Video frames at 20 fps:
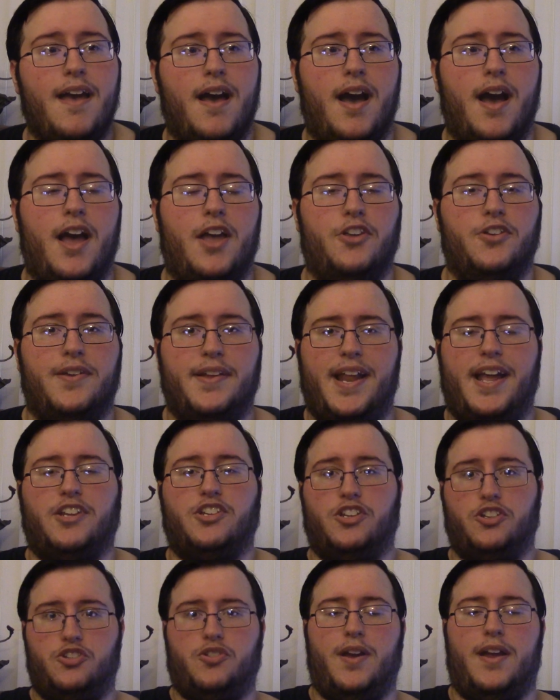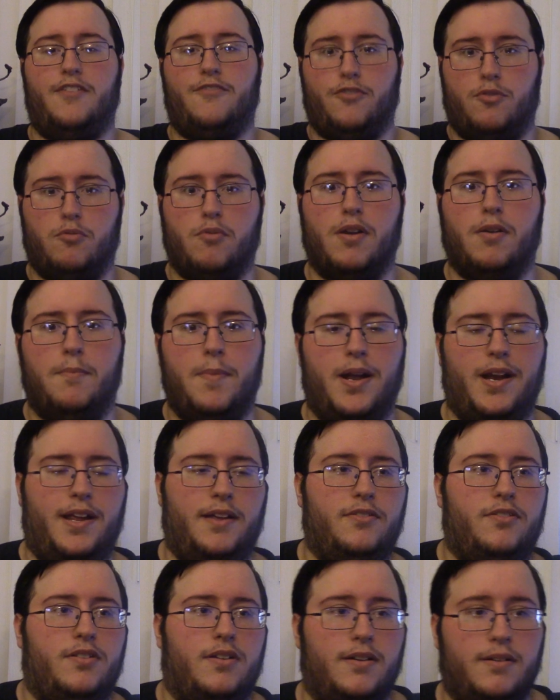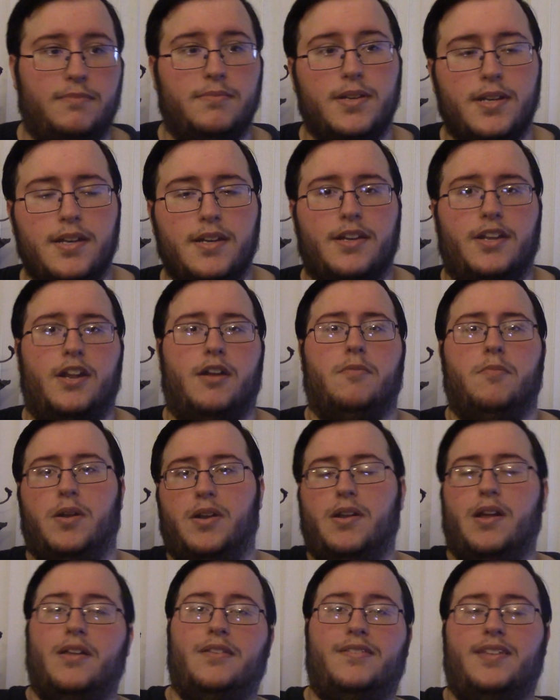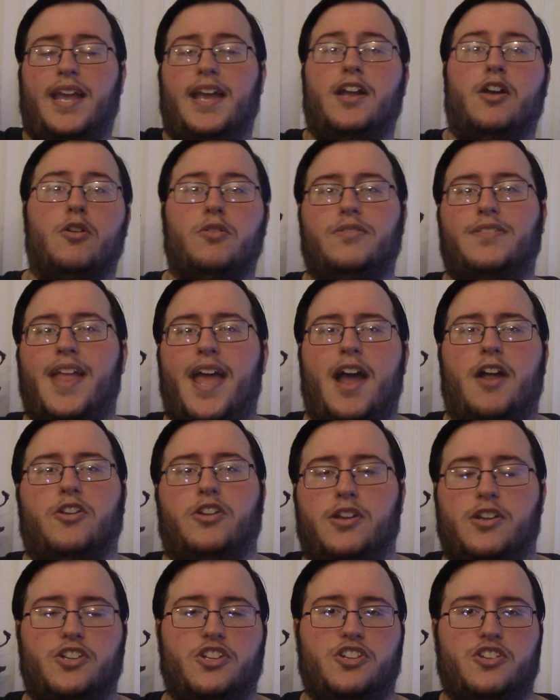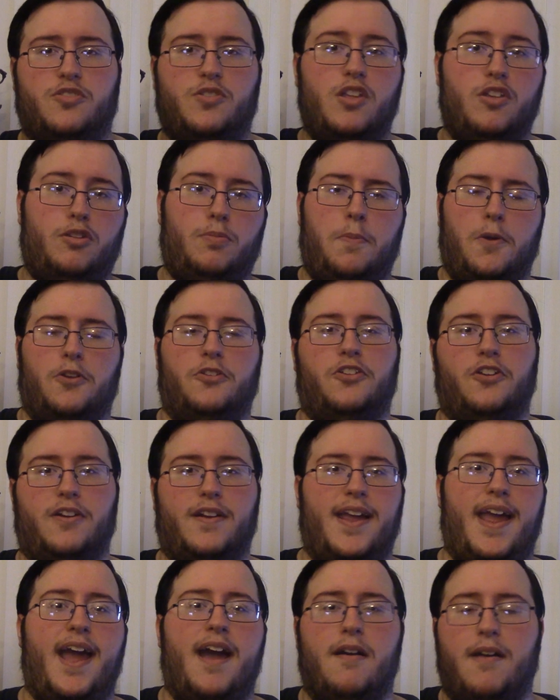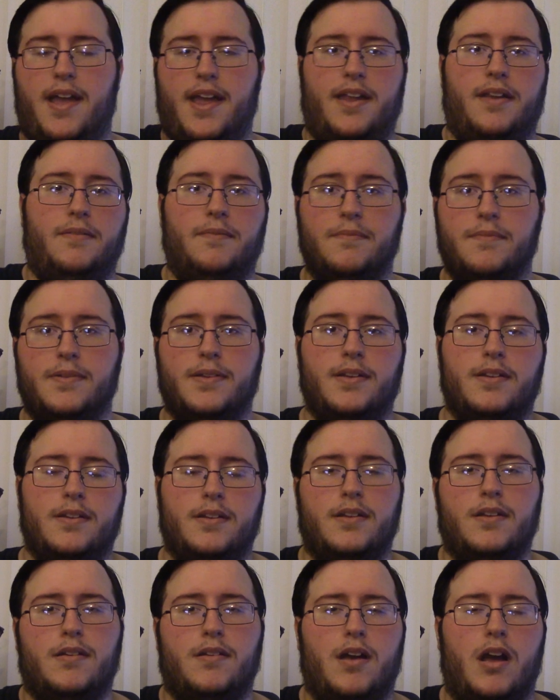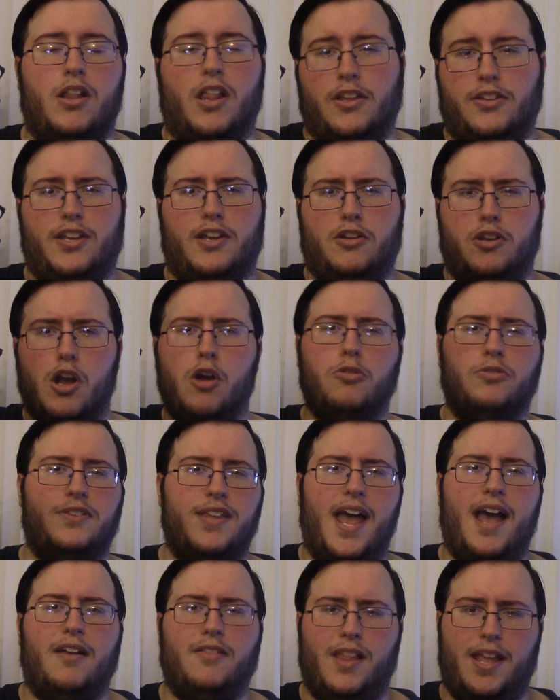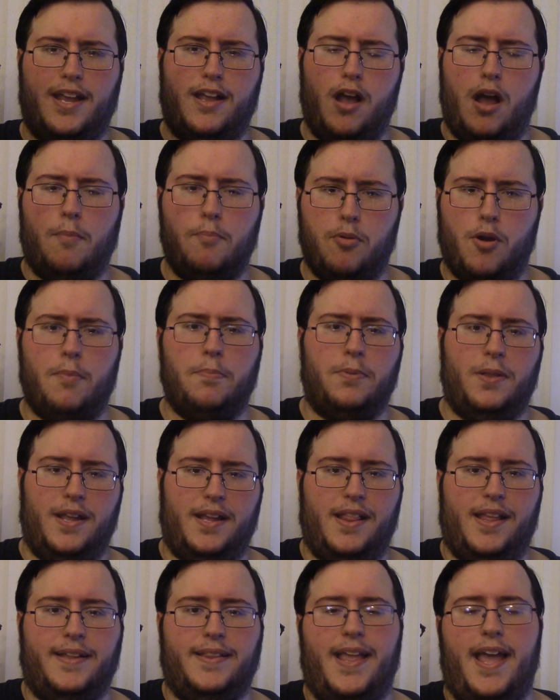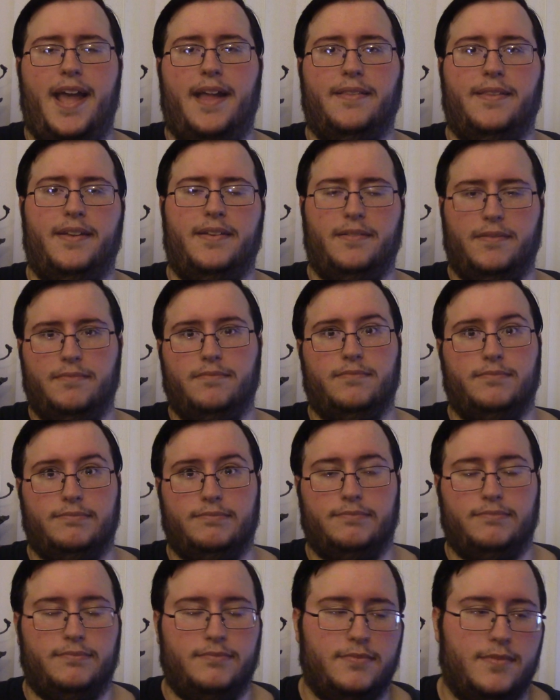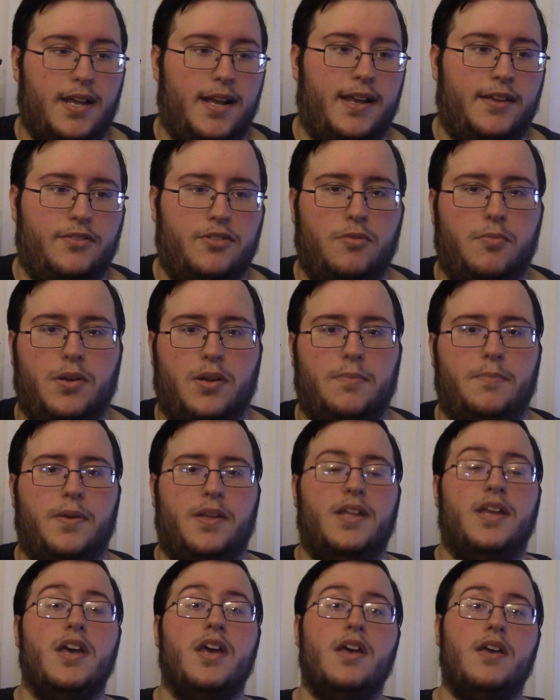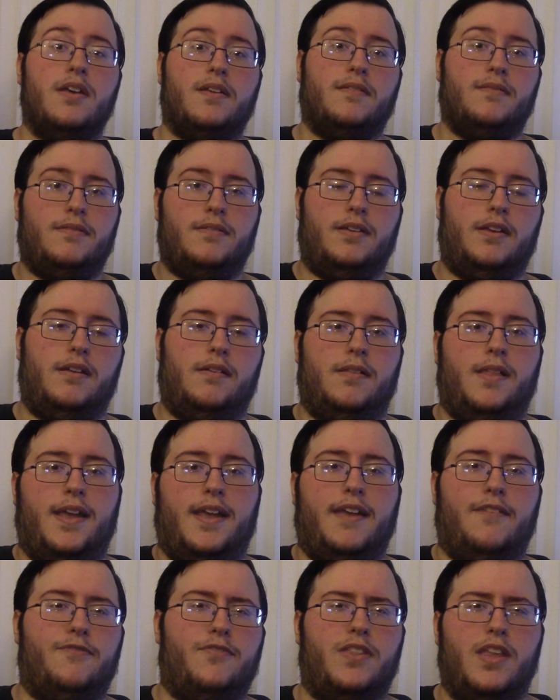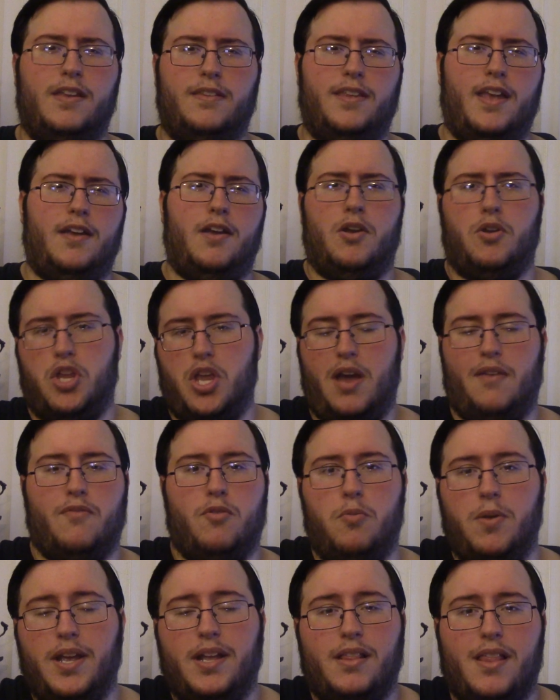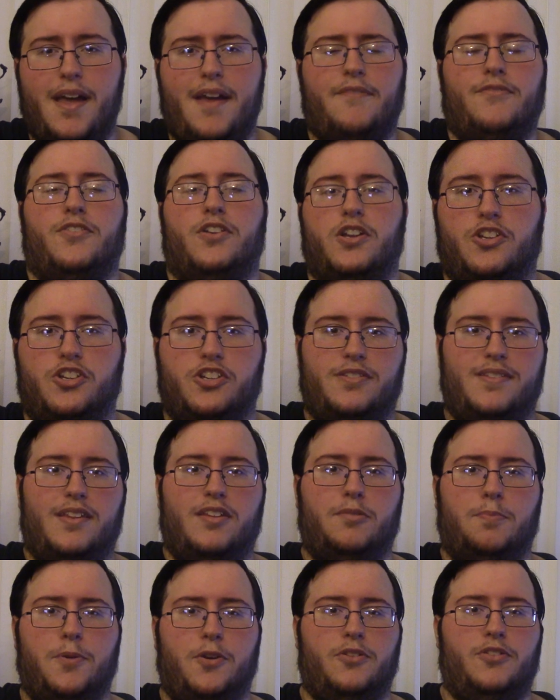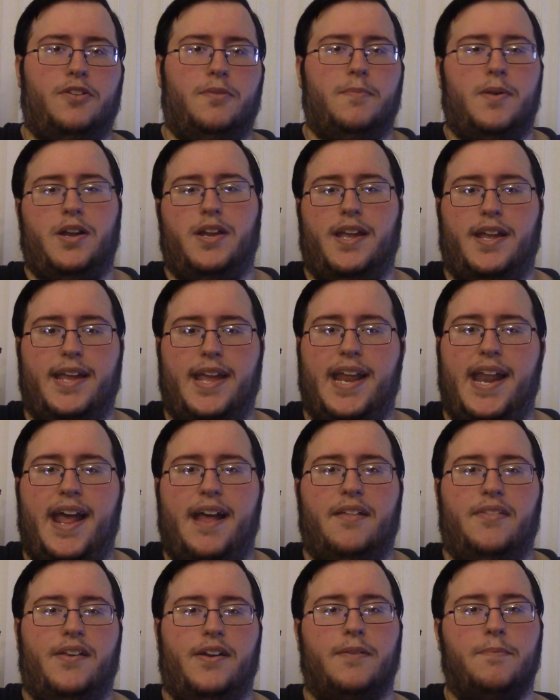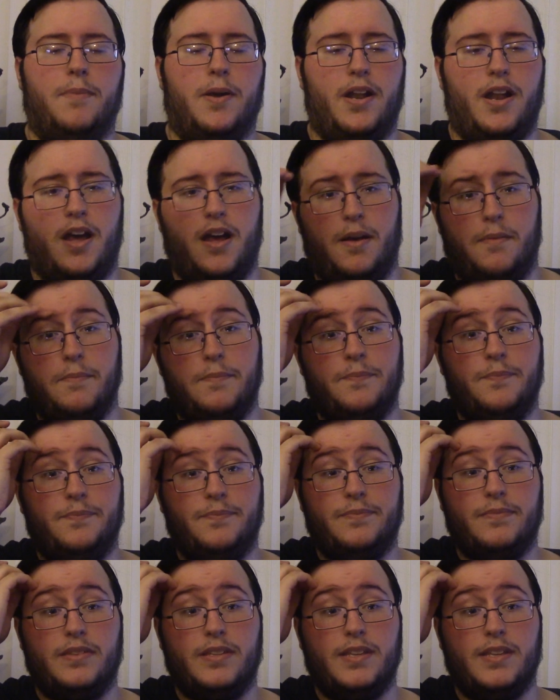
Uh, you can actually trade for real money. So, you know, when a site goes down, you can just disperse your account and unless it goes down like abruptly like that, then I guess you wouldn't. But you know, like if they say you have a week left, just disperse your money and get out of there. But um,